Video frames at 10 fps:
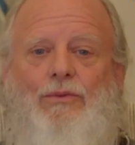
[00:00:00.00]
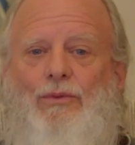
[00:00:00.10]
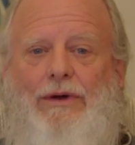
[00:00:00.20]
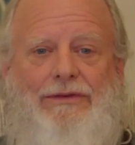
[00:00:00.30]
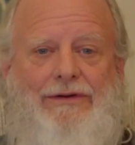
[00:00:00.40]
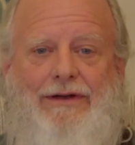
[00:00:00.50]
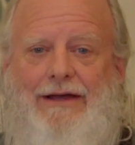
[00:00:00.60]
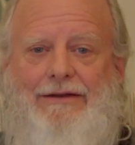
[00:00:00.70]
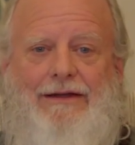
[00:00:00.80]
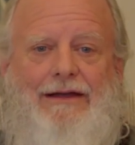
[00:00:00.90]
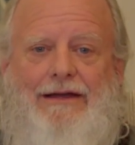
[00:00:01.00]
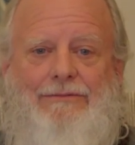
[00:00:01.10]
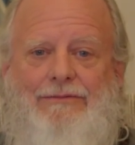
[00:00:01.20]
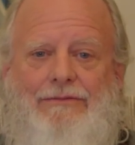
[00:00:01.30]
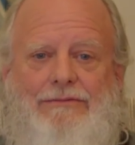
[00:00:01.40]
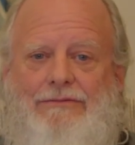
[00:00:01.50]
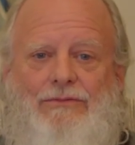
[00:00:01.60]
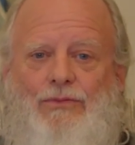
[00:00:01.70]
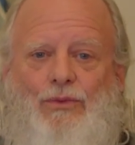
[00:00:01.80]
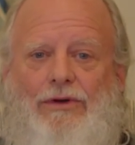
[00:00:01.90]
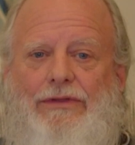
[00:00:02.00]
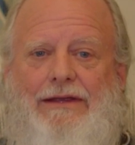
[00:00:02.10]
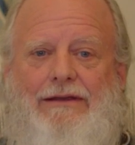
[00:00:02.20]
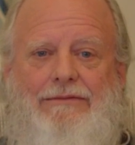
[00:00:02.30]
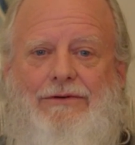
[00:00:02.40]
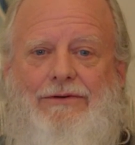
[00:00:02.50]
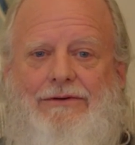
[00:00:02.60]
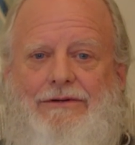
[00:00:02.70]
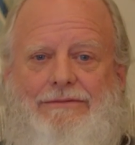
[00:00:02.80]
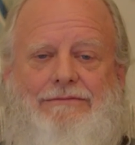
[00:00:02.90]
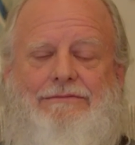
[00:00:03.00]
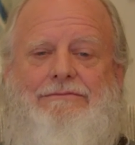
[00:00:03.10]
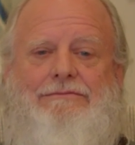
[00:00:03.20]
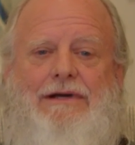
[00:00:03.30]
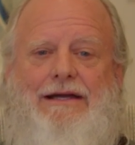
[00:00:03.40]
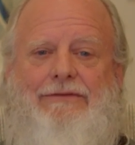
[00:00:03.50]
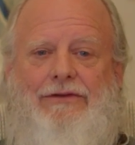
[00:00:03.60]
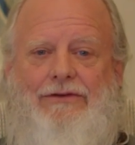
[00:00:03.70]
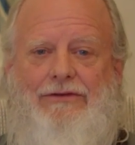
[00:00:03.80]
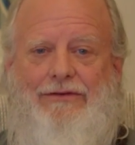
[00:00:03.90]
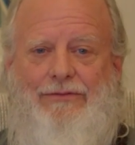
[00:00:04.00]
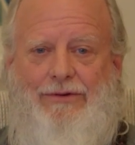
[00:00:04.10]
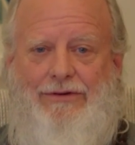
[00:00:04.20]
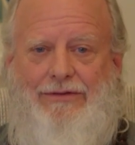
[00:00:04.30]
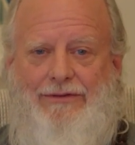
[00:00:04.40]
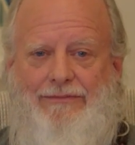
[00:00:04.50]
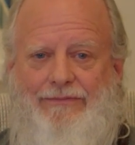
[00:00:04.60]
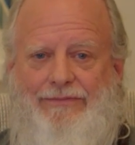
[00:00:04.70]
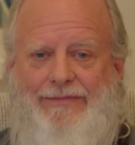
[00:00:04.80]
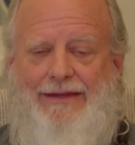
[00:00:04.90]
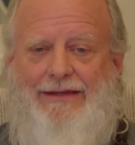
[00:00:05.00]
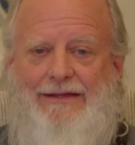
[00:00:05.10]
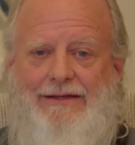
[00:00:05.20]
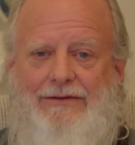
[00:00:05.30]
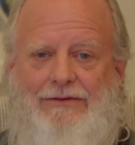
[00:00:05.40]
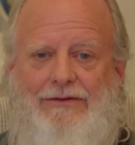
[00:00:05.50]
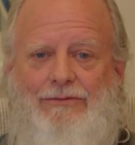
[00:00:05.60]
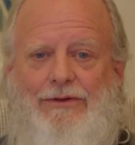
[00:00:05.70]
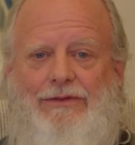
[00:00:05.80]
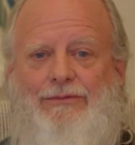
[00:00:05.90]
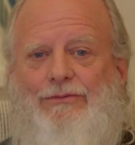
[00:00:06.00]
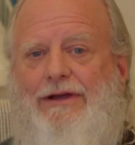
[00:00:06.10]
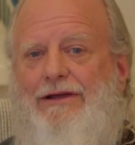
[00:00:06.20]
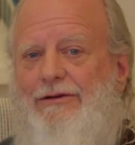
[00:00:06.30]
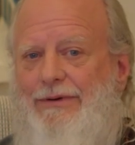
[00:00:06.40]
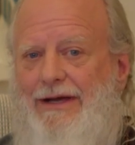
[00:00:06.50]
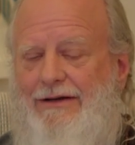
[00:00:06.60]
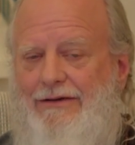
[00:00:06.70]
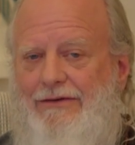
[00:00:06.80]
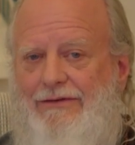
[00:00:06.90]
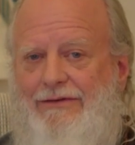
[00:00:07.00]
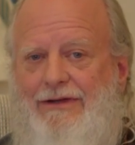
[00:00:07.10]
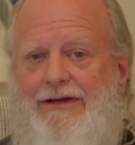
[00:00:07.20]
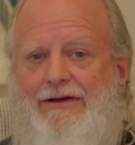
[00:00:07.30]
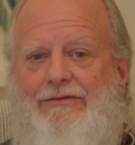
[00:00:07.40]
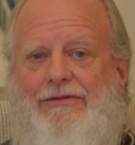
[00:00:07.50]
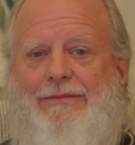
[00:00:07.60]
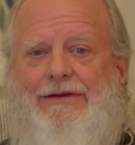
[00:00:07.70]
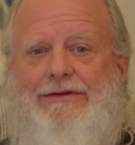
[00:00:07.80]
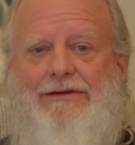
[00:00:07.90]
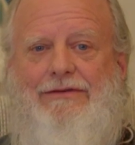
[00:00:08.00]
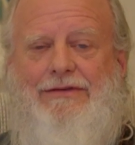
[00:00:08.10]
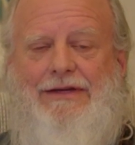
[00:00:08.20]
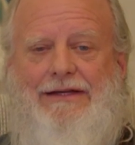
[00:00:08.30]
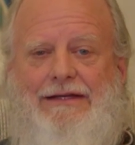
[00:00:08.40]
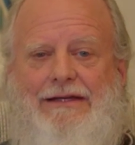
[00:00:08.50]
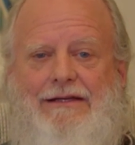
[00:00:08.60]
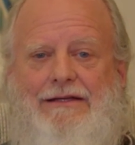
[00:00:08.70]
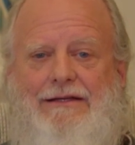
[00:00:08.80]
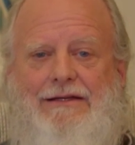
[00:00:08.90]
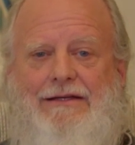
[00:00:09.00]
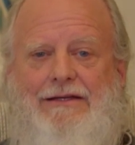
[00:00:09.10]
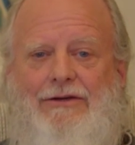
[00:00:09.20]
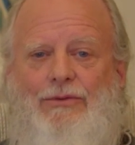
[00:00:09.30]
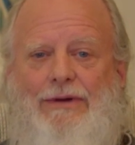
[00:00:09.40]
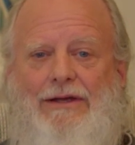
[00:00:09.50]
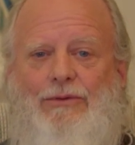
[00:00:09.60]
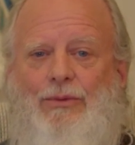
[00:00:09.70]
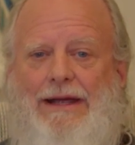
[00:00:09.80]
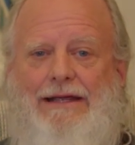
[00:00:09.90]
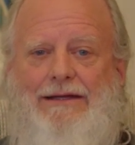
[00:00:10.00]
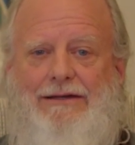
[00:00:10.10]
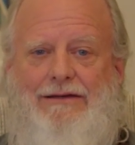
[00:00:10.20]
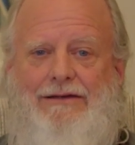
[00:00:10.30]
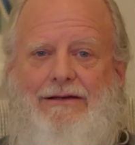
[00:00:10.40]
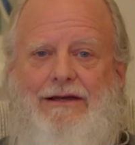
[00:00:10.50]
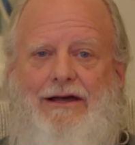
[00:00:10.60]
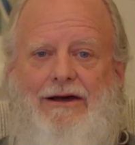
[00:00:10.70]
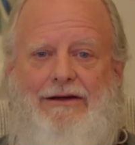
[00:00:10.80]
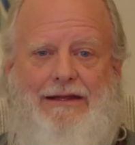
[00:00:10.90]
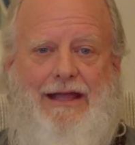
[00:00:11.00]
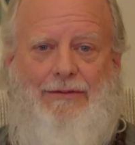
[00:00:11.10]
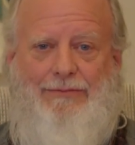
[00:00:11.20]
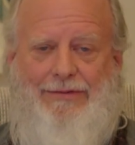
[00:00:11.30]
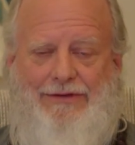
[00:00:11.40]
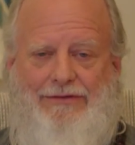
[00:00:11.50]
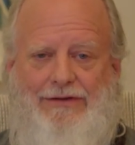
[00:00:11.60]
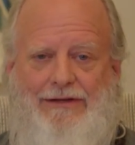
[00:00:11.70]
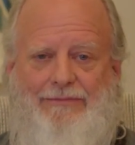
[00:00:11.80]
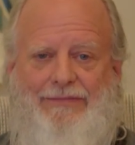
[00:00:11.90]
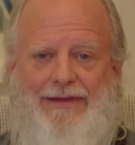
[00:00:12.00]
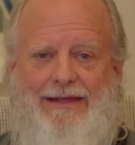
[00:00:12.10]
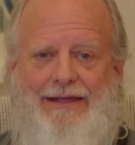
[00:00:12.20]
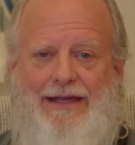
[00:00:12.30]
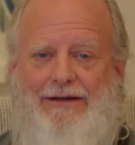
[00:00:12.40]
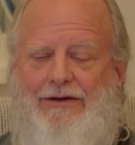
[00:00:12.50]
whether or not I'm worthy or I have low self-worth. So with regular practice of the meditation technique, we awaken our capability, and